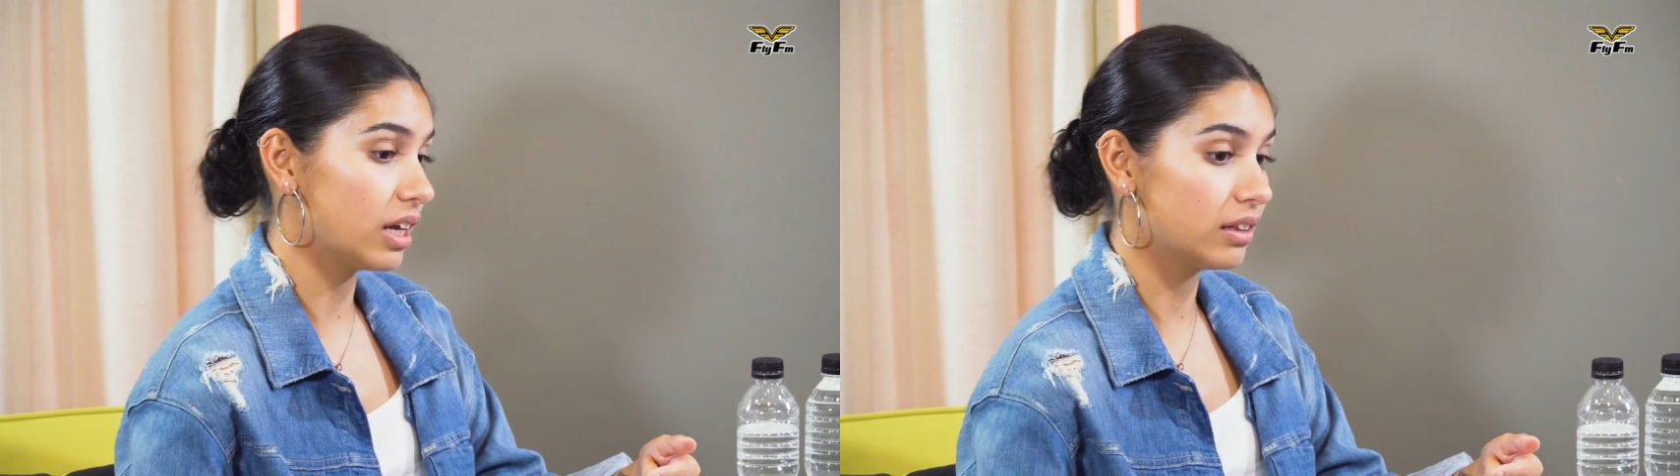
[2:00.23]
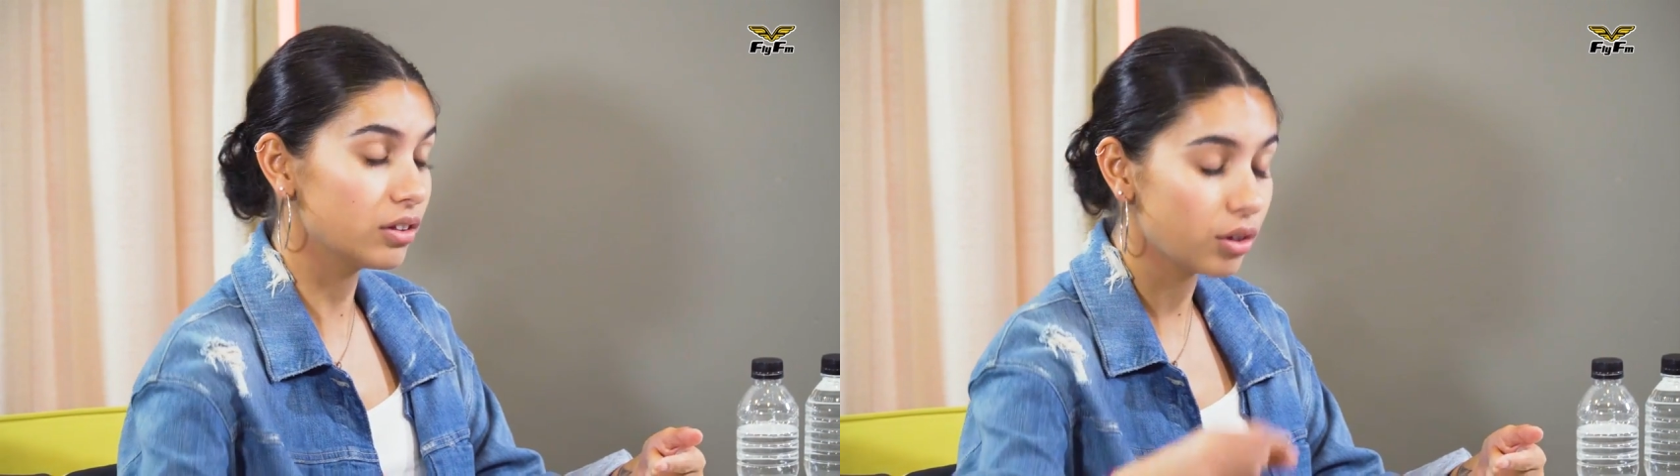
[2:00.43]

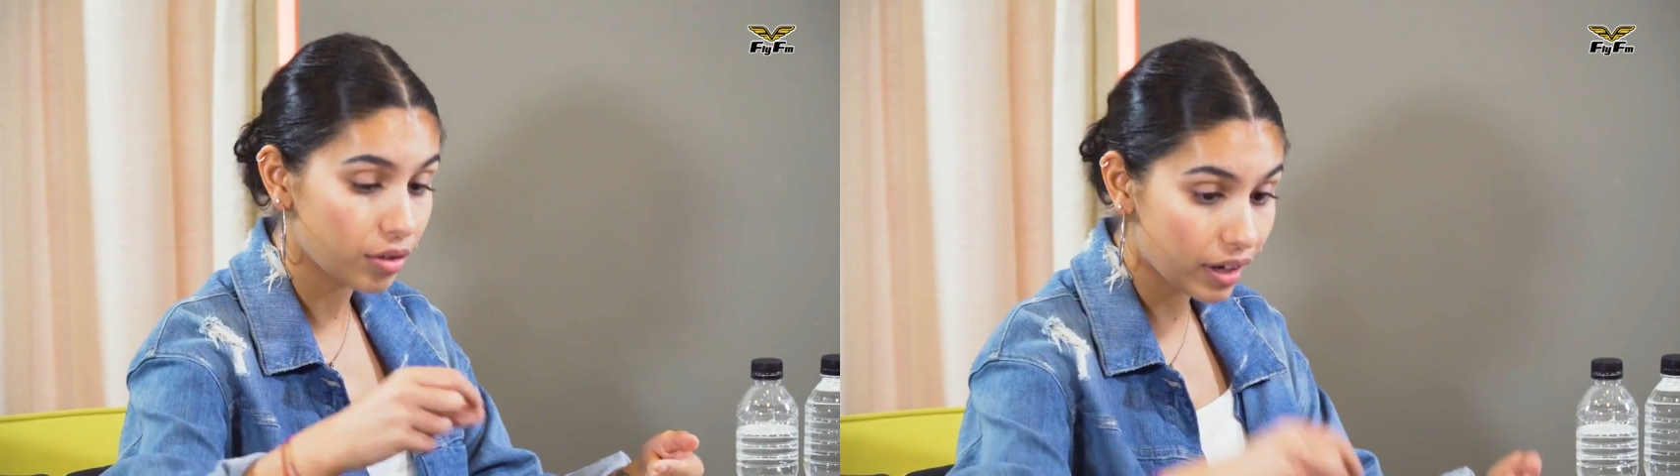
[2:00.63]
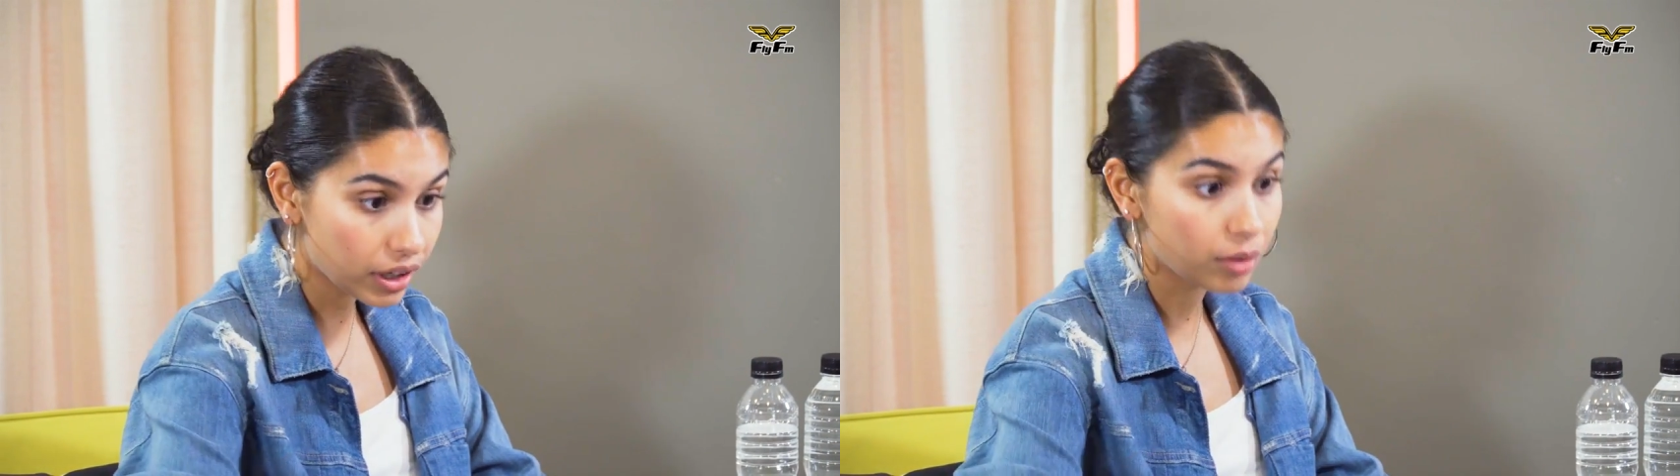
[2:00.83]
and
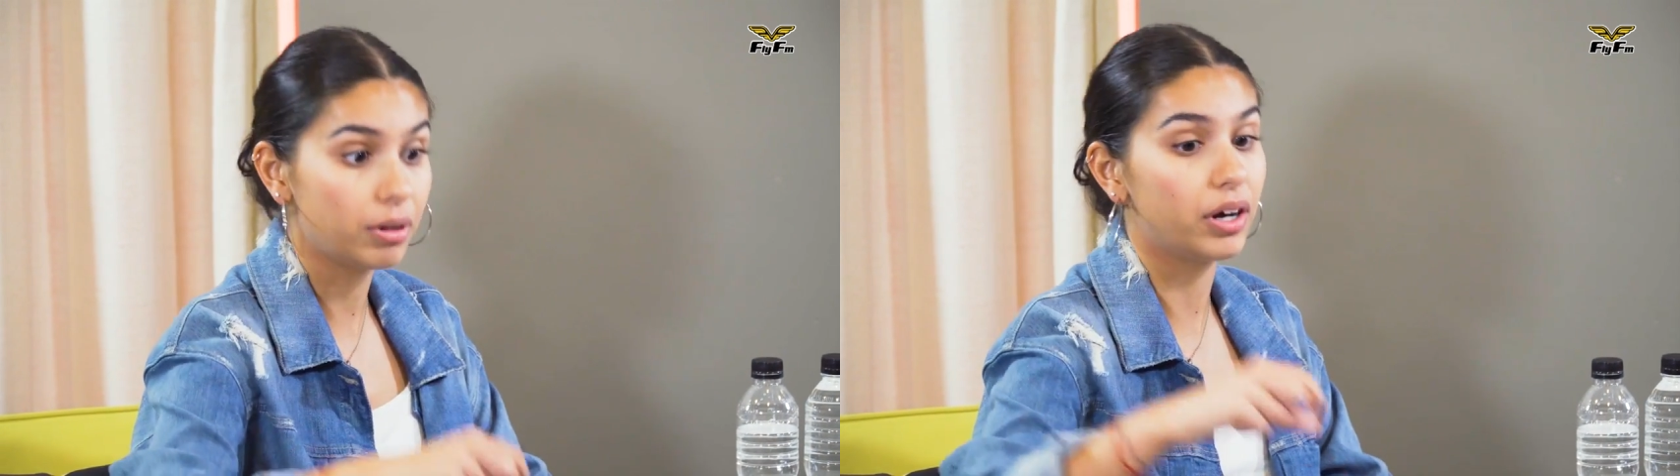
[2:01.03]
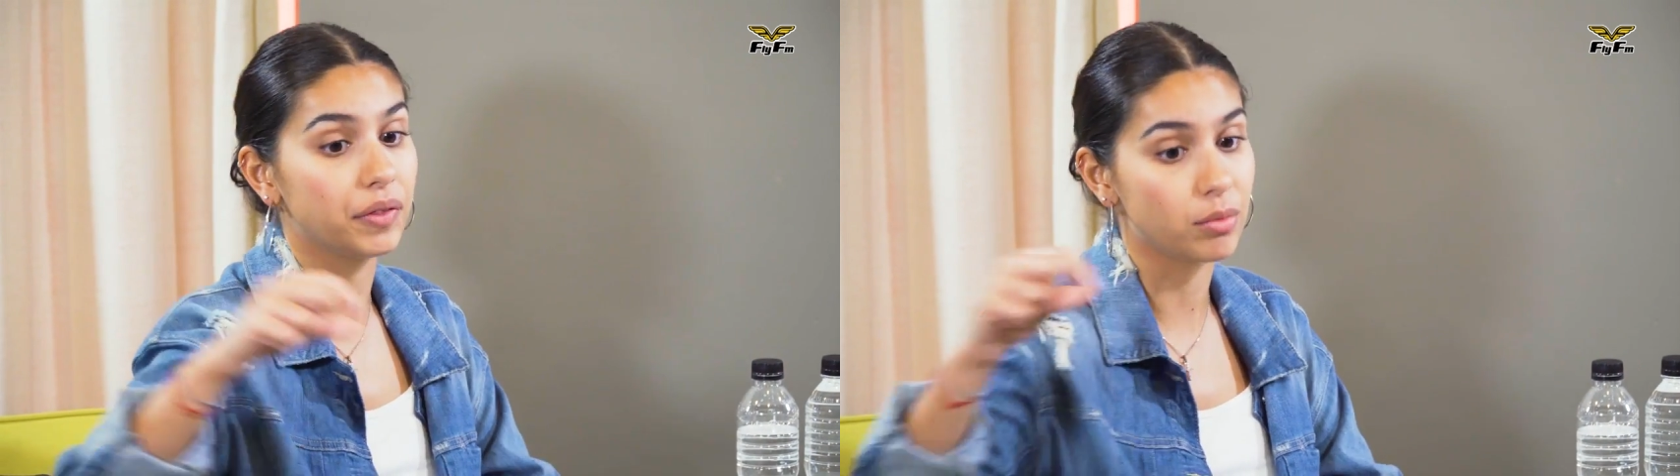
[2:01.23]
they're
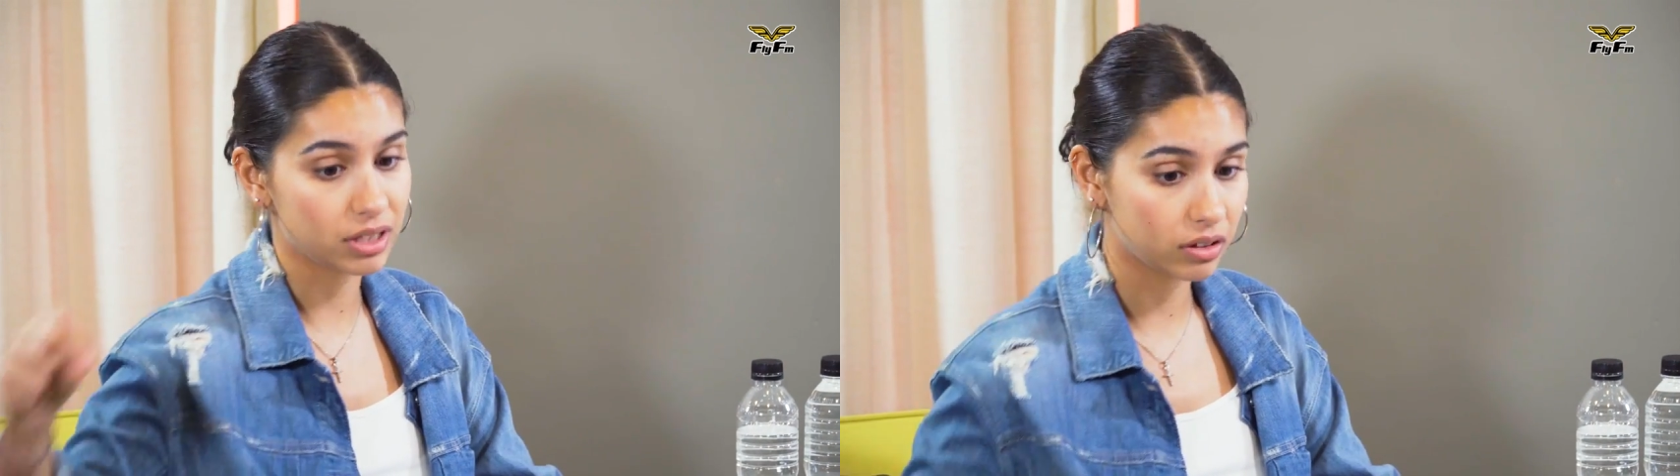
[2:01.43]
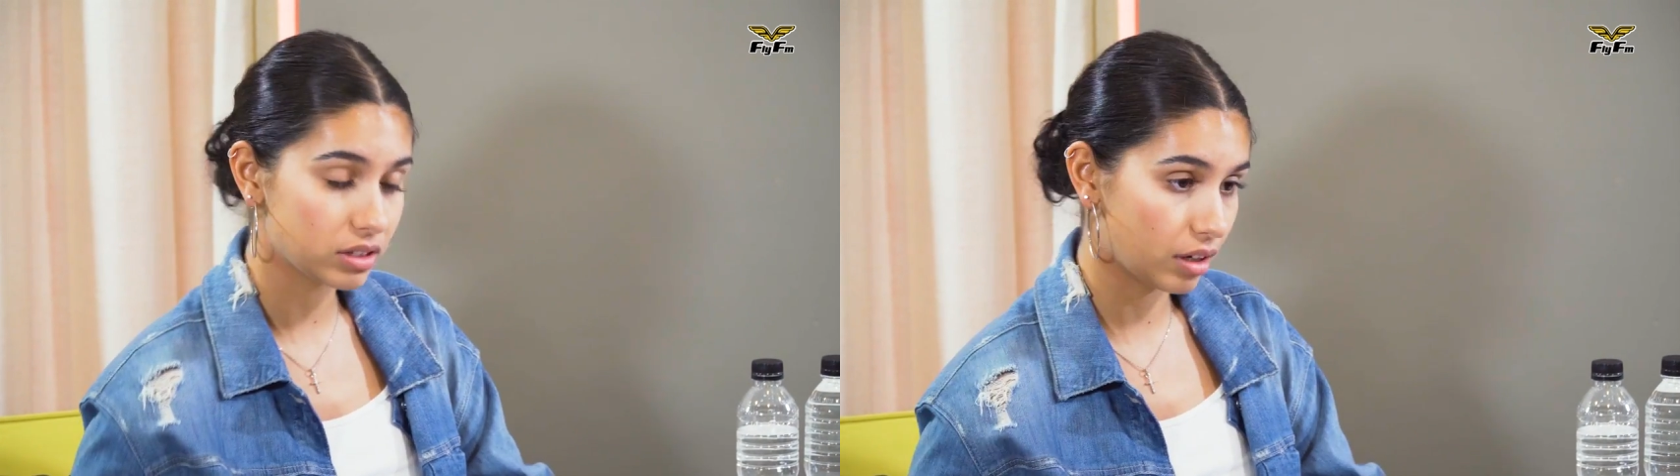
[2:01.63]
comparing
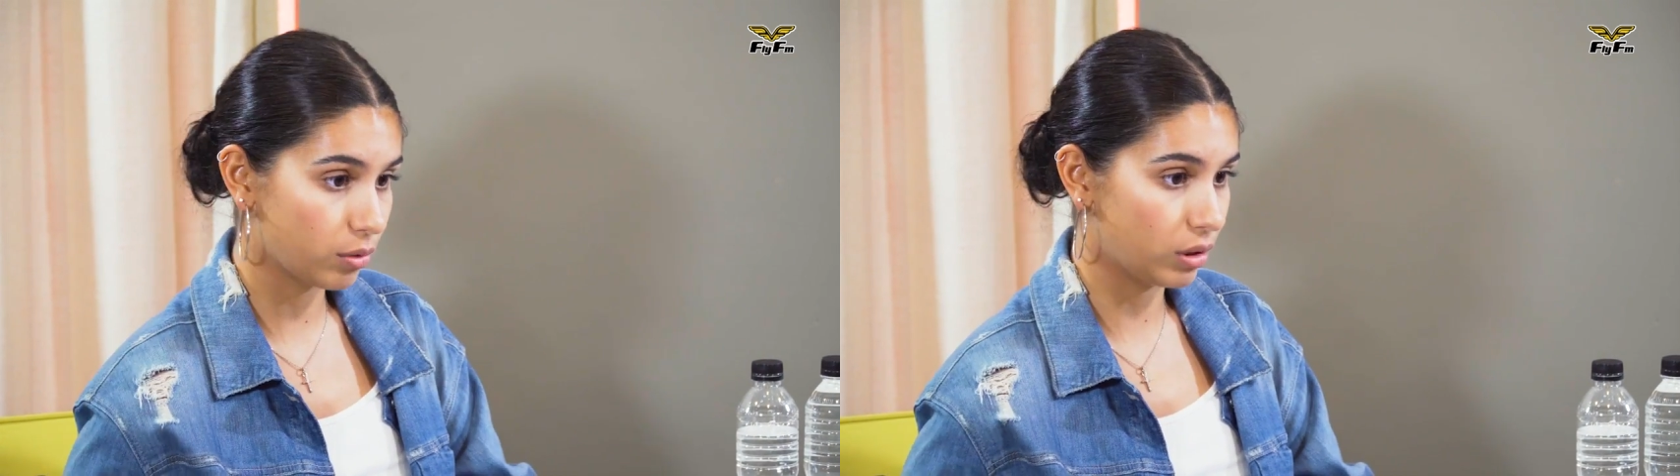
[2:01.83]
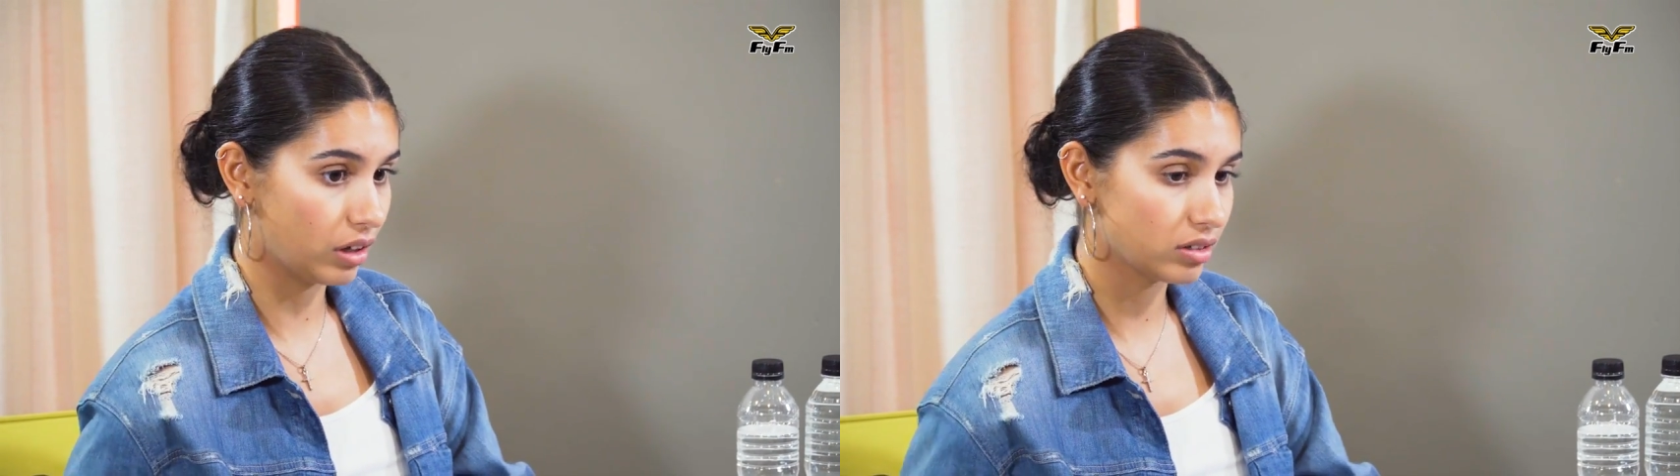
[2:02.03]
themselves to
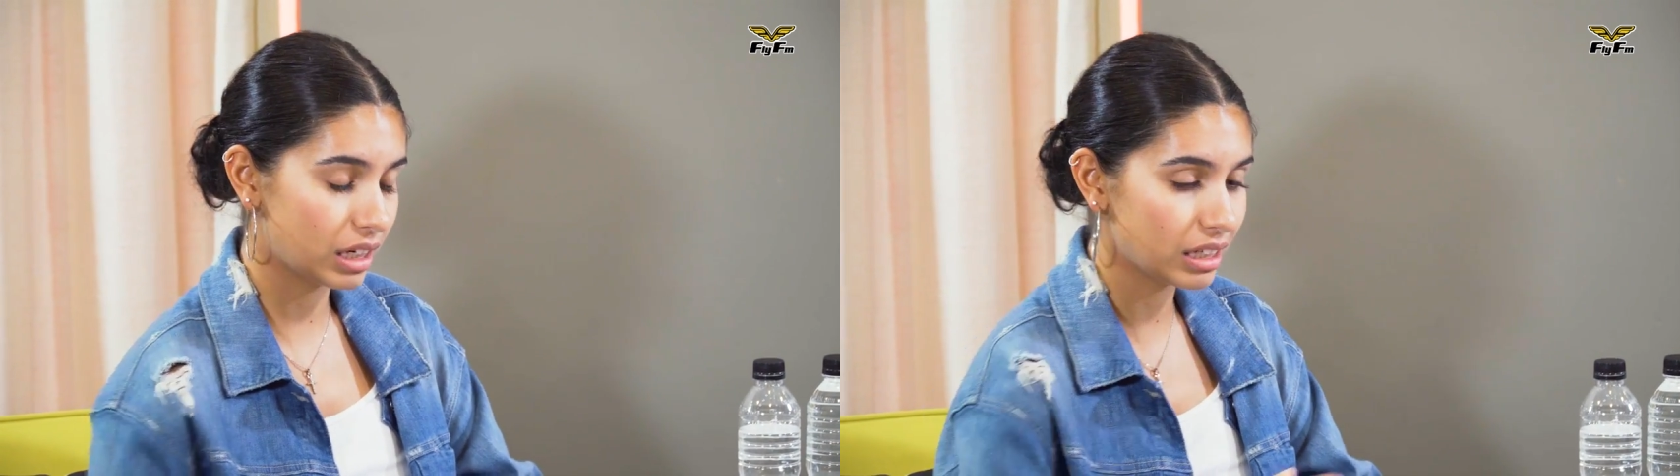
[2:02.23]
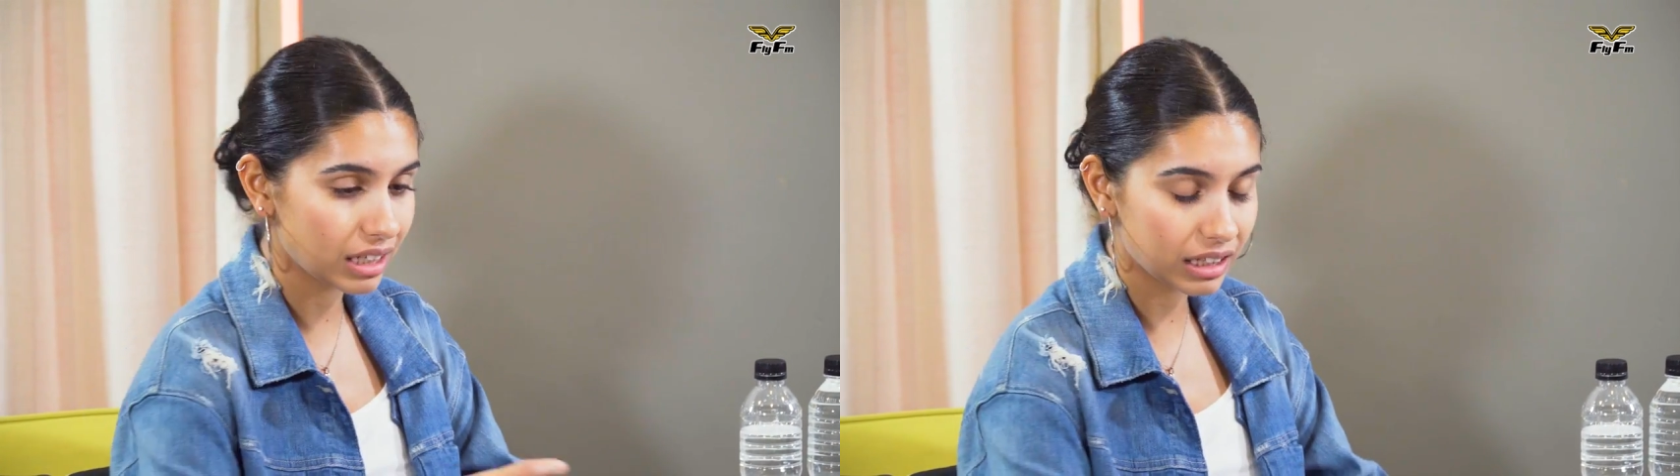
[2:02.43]
everyone else,
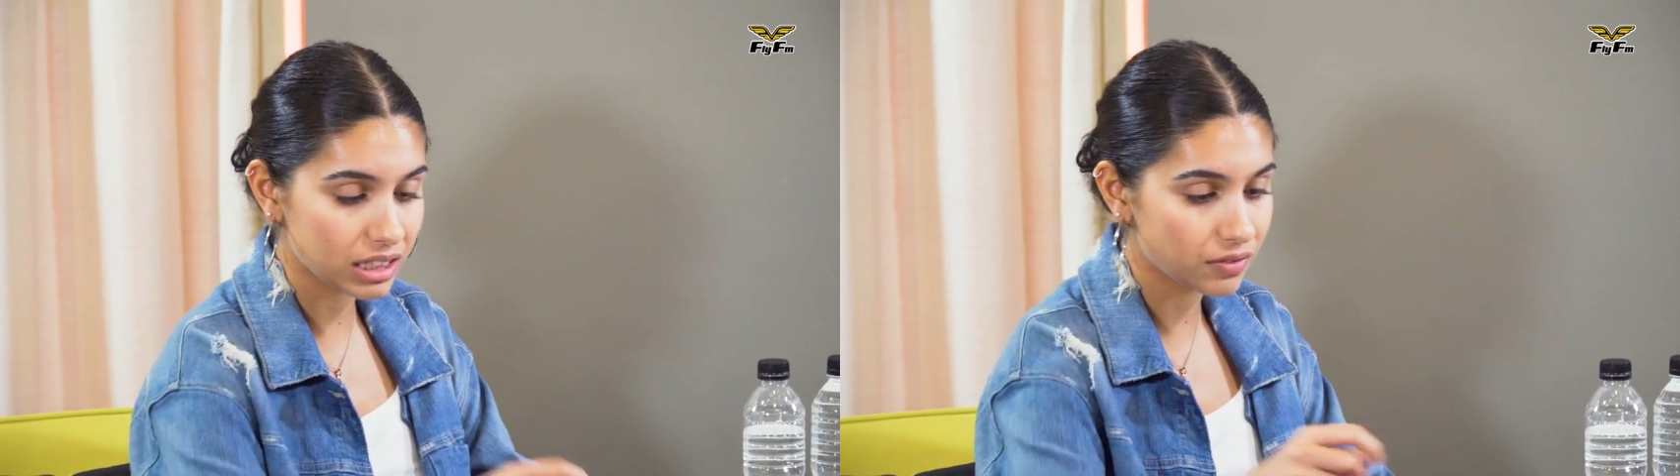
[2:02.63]
and it's like